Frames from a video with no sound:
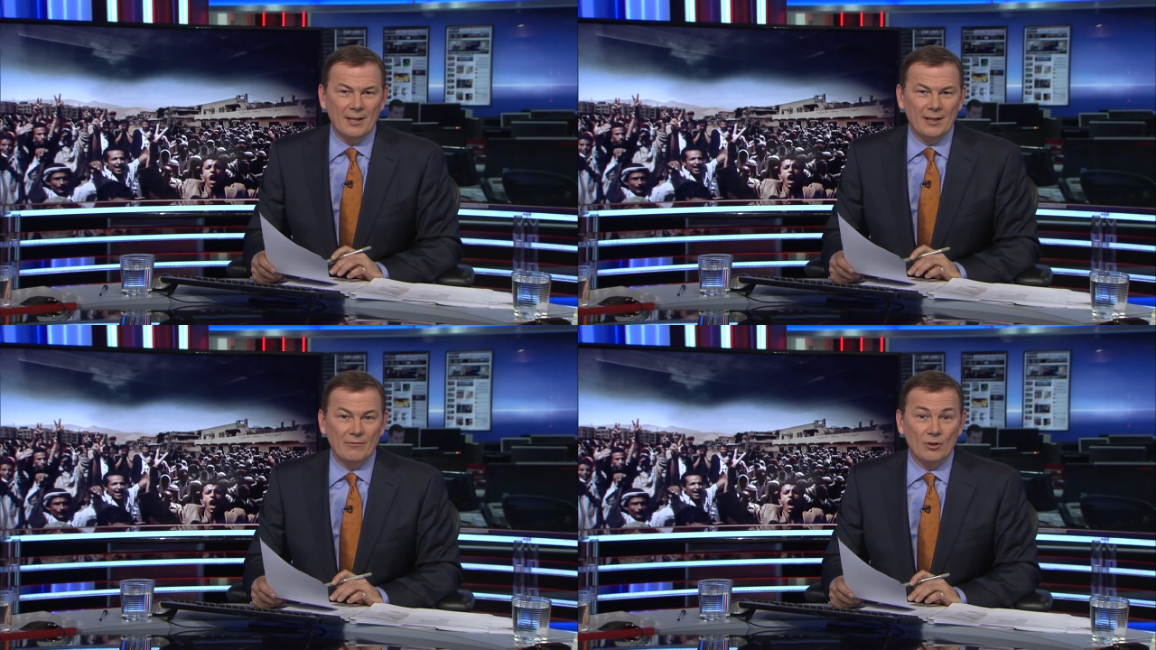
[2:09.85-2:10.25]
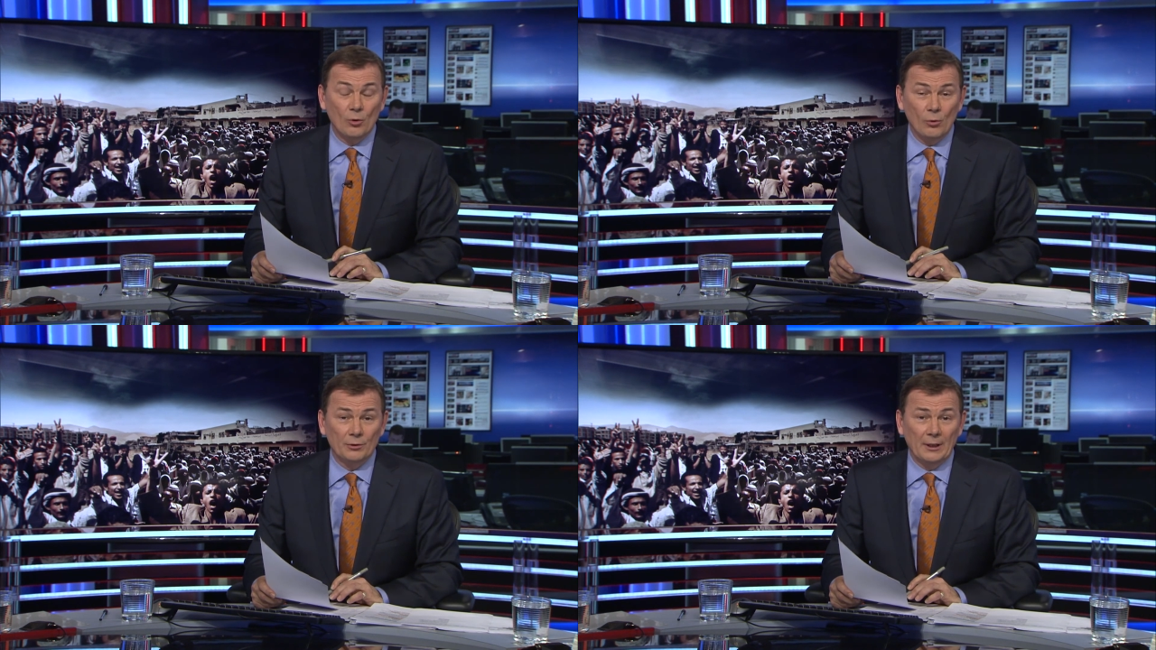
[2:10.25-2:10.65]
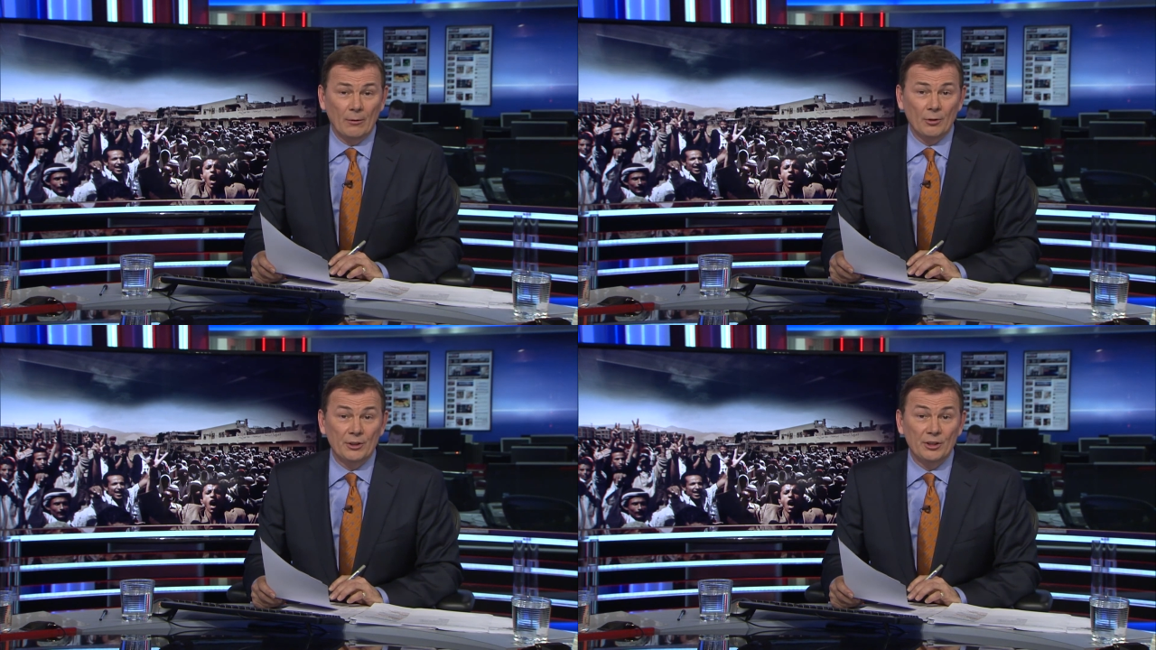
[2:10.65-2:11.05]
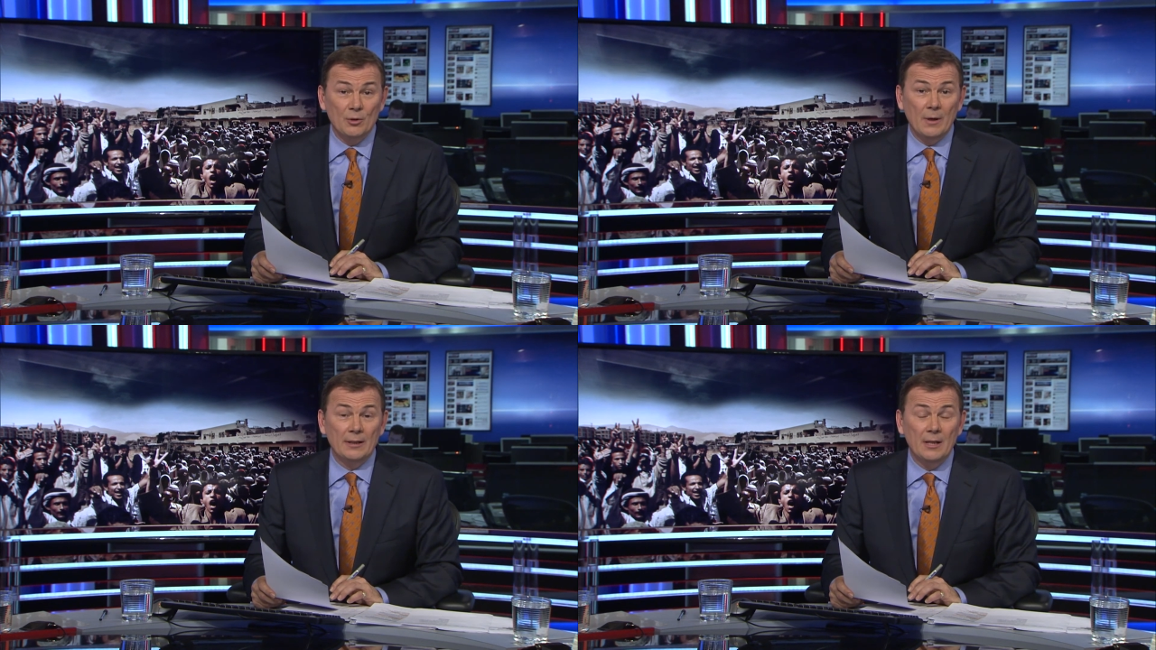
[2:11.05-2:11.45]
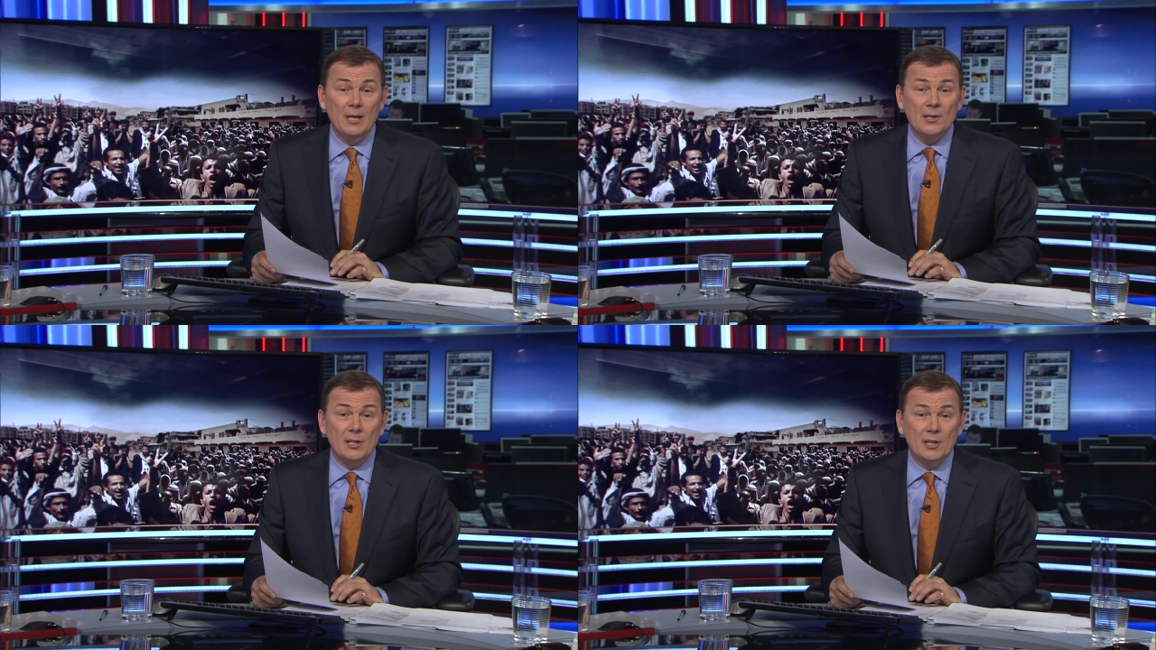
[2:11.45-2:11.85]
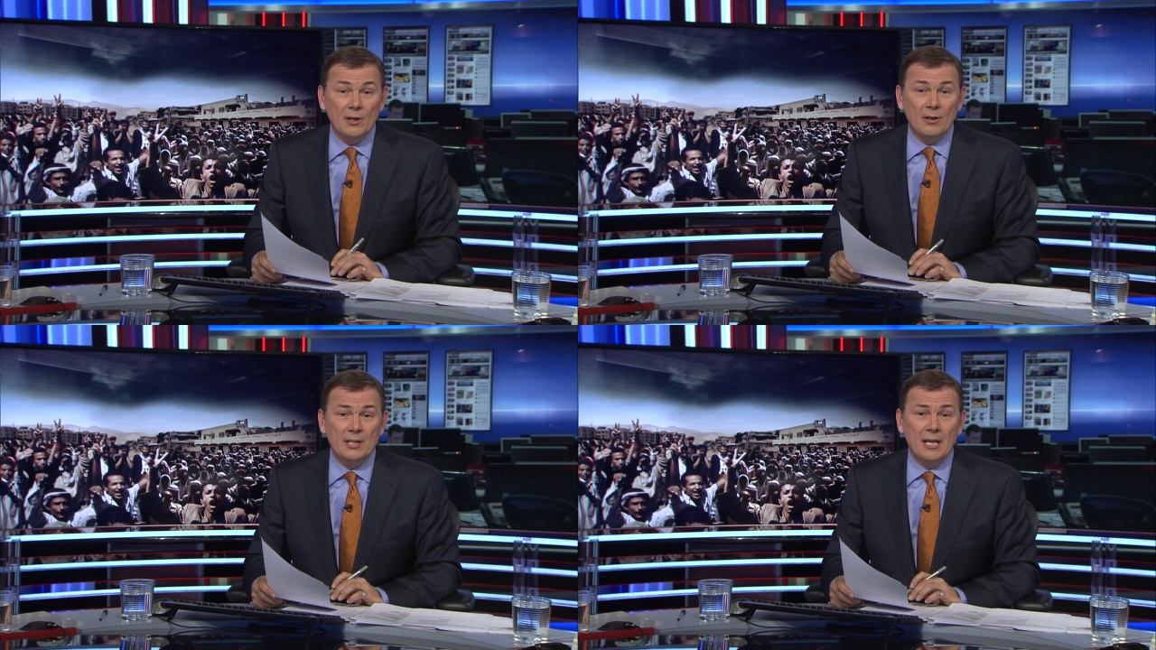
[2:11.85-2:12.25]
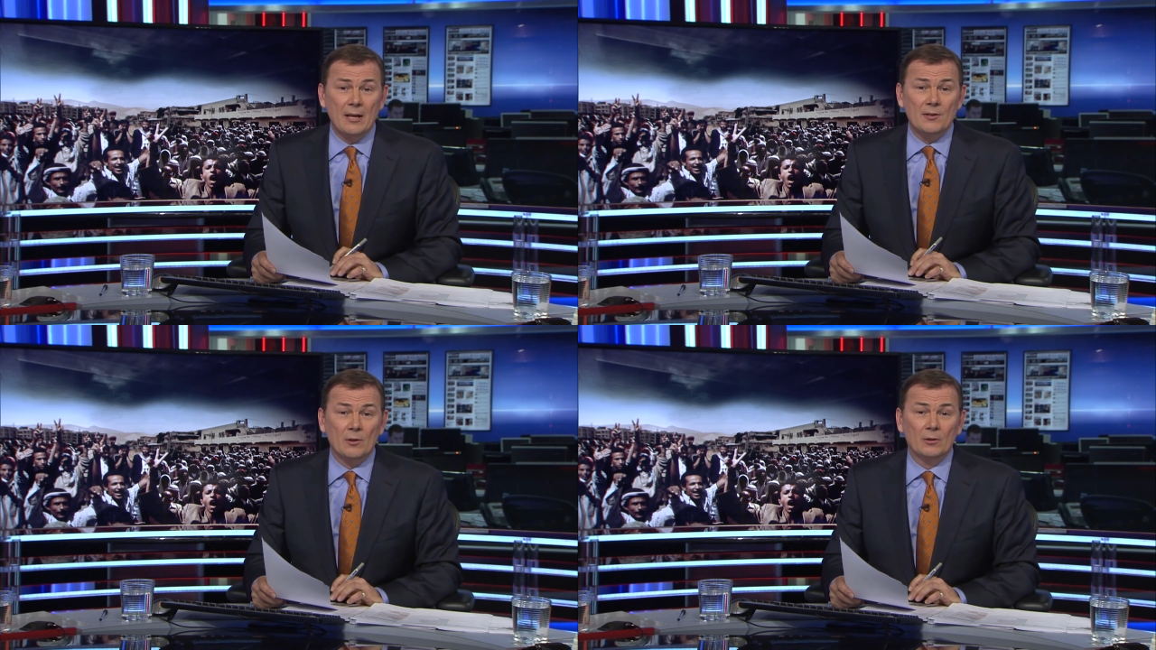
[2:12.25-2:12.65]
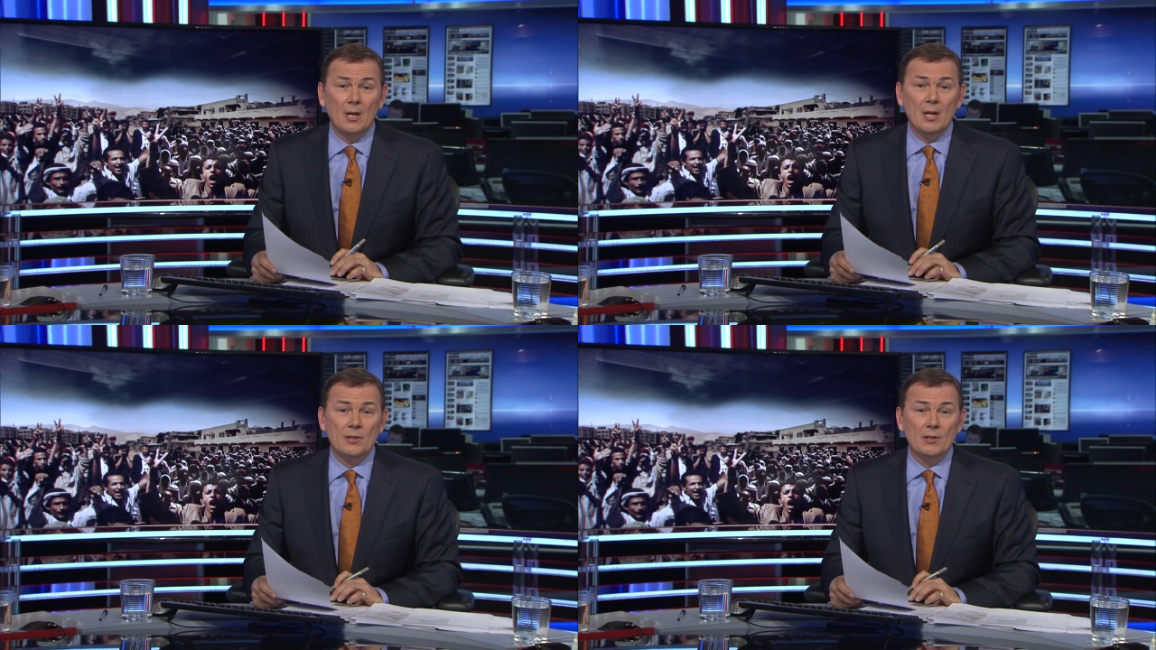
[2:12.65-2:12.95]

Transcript: and have called now on the UN Security Council